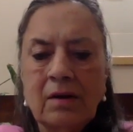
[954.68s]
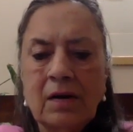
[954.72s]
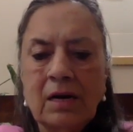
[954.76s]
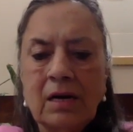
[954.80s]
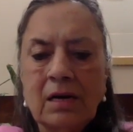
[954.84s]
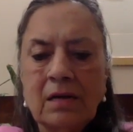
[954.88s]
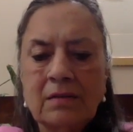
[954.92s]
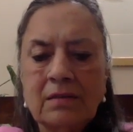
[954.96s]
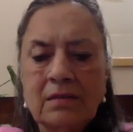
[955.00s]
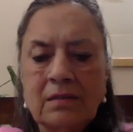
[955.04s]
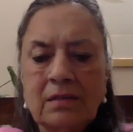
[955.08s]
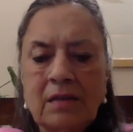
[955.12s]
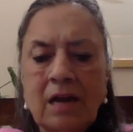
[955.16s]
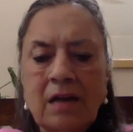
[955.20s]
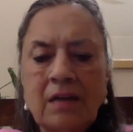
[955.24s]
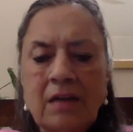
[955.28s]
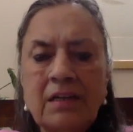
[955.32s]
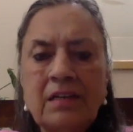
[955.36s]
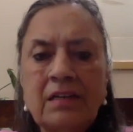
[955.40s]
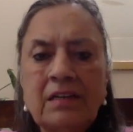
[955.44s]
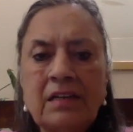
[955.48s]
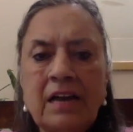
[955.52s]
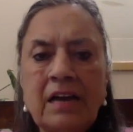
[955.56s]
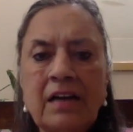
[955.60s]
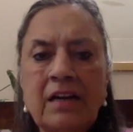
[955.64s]

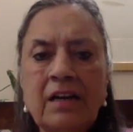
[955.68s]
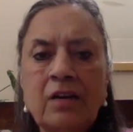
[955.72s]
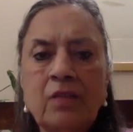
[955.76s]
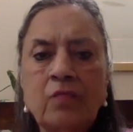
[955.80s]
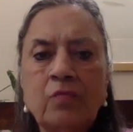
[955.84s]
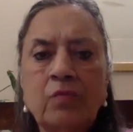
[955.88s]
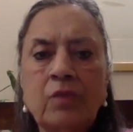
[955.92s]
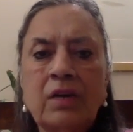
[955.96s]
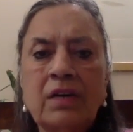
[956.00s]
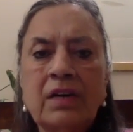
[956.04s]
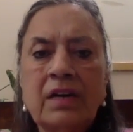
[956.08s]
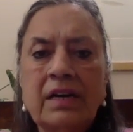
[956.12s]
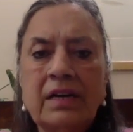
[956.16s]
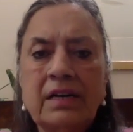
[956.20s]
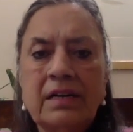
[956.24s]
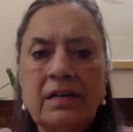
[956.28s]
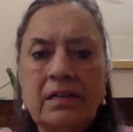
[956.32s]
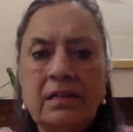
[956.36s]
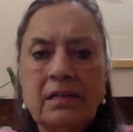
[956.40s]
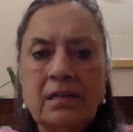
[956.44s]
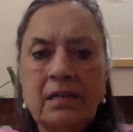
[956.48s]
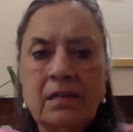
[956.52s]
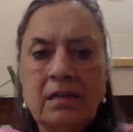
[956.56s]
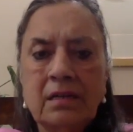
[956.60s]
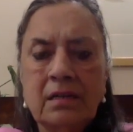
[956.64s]
started getting worried
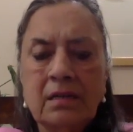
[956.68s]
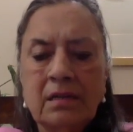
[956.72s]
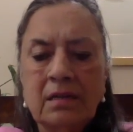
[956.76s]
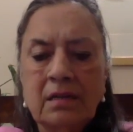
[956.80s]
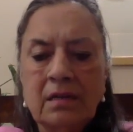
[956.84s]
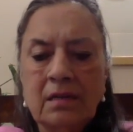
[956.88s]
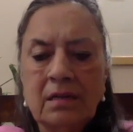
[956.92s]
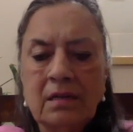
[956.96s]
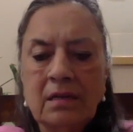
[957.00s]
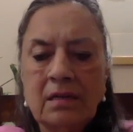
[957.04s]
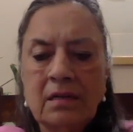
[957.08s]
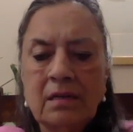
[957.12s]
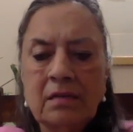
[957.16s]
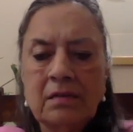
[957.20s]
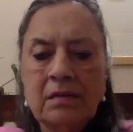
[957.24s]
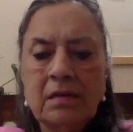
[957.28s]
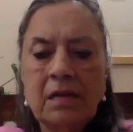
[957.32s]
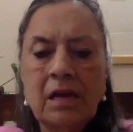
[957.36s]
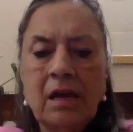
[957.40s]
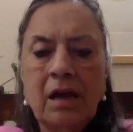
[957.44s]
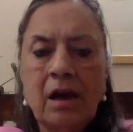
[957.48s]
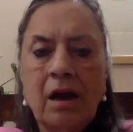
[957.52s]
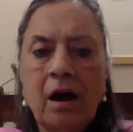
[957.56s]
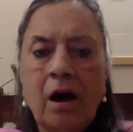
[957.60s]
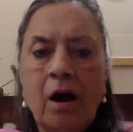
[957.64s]

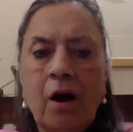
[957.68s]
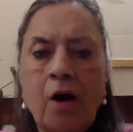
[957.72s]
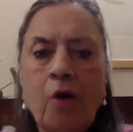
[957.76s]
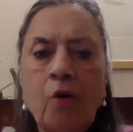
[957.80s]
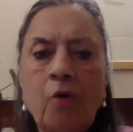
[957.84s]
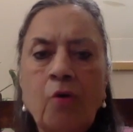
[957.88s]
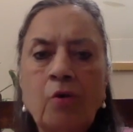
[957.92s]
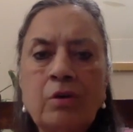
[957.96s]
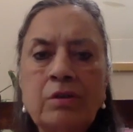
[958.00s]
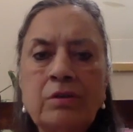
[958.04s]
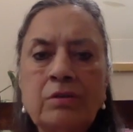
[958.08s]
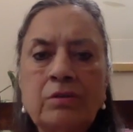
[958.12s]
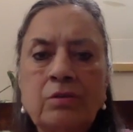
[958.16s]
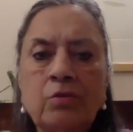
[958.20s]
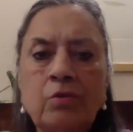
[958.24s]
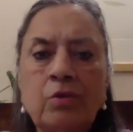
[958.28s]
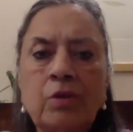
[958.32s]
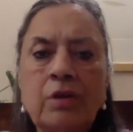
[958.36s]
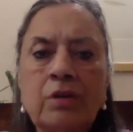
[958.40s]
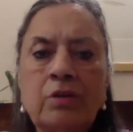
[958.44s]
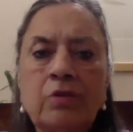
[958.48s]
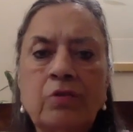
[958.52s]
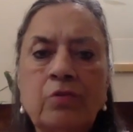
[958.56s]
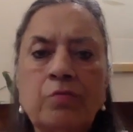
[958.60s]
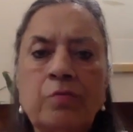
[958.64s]
how he's
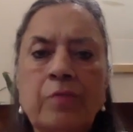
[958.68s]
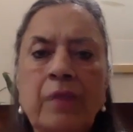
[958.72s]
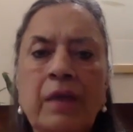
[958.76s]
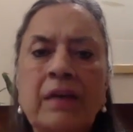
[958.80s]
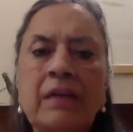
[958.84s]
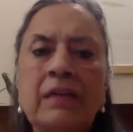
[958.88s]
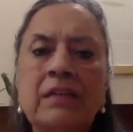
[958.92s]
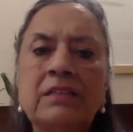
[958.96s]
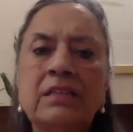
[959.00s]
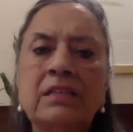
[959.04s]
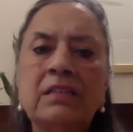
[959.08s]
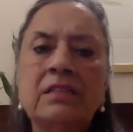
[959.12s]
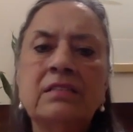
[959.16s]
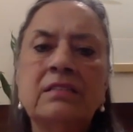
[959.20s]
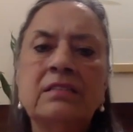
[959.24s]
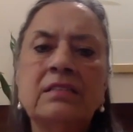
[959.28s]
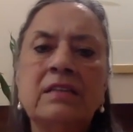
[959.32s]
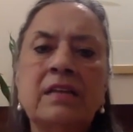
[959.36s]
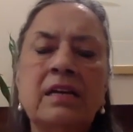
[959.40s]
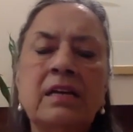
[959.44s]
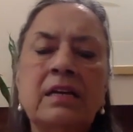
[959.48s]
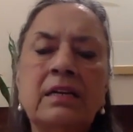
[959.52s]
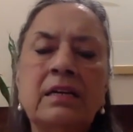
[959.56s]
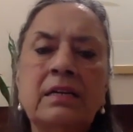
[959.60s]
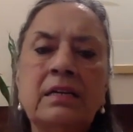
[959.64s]
going to manage his
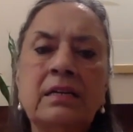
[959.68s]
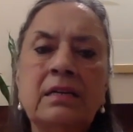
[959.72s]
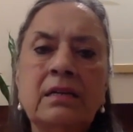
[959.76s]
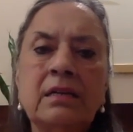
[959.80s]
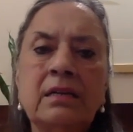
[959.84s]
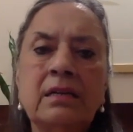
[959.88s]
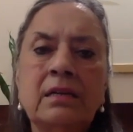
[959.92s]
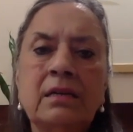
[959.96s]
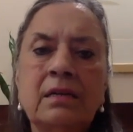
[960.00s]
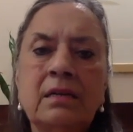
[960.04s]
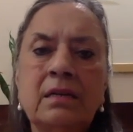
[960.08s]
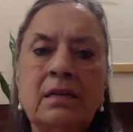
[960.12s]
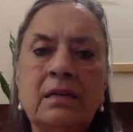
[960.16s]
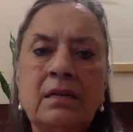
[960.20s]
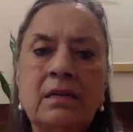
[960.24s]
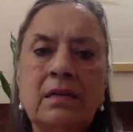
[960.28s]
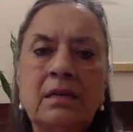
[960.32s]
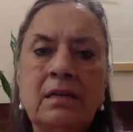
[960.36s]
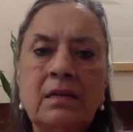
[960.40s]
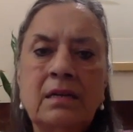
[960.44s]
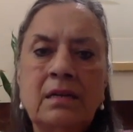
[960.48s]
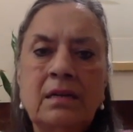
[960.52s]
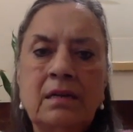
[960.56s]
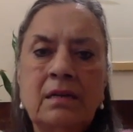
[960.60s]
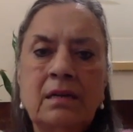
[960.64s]
daily
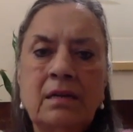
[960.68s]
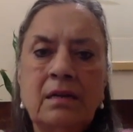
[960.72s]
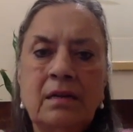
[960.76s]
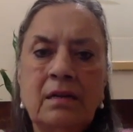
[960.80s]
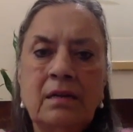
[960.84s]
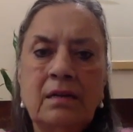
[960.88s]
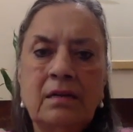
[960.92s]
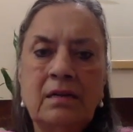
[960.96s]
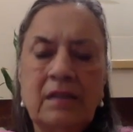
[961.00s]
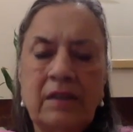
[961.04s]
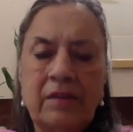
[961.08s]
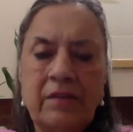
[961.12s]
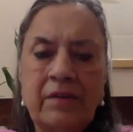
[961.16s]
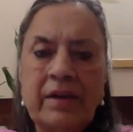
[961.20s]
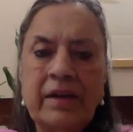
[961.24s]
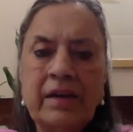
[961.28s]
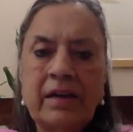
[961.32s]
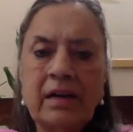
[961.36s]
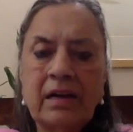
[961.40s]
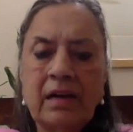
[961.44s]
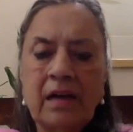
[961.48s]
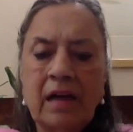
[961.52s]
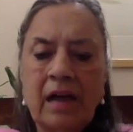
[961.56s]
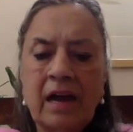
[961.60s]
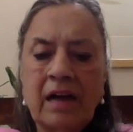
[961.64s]

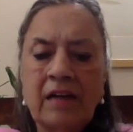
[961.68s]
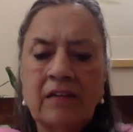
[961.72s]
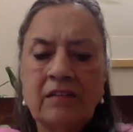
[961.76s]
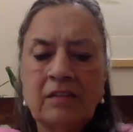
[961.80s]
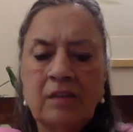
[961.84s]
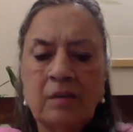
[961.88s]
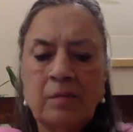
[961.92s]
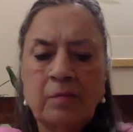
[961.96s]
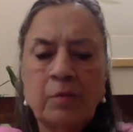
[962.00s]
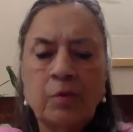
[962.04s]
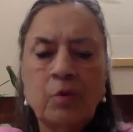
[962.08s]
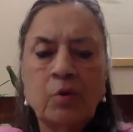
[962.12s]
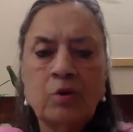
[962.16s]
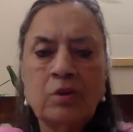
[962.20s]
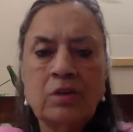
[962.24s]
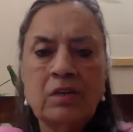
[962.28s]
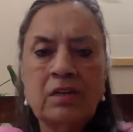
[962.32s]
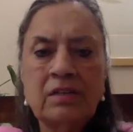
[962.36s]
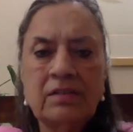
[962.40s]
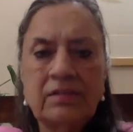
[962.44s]
living and support his